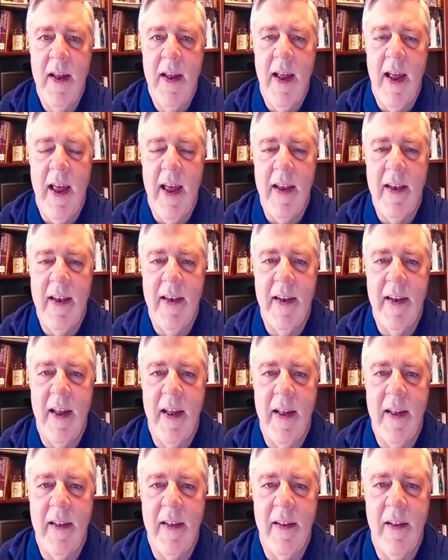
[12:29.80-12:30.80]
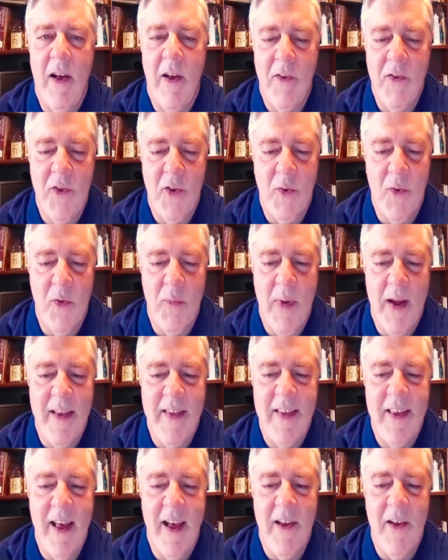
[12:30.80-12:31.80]
And also with my
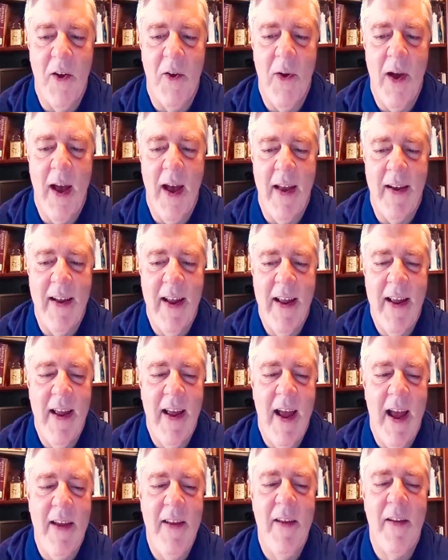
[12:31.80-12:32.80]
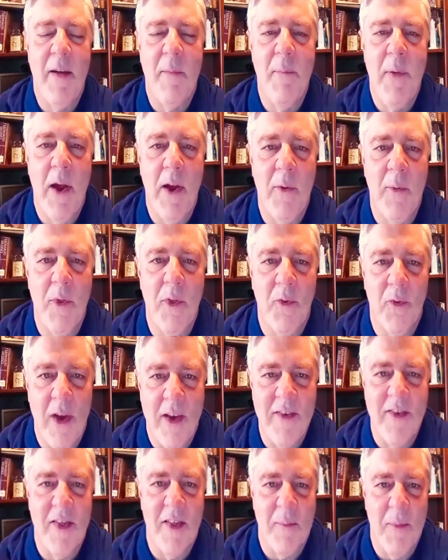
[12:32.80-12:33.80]
CIO hat, how do you compare with the
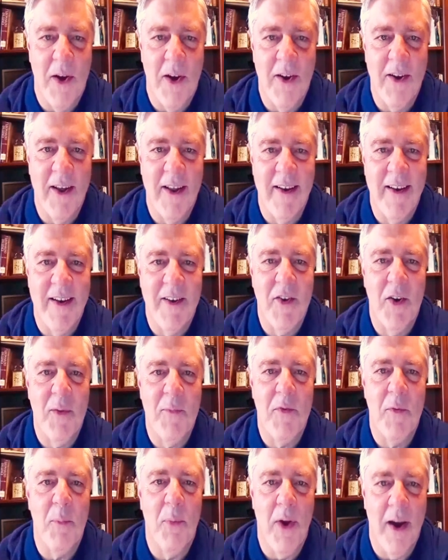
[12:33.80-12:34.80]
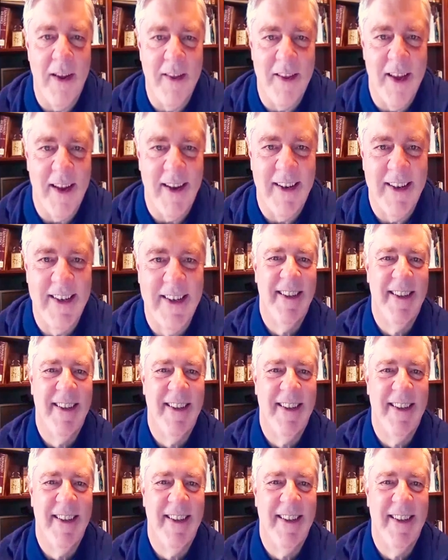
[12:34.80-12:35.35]
rest of the market in terms of pricing?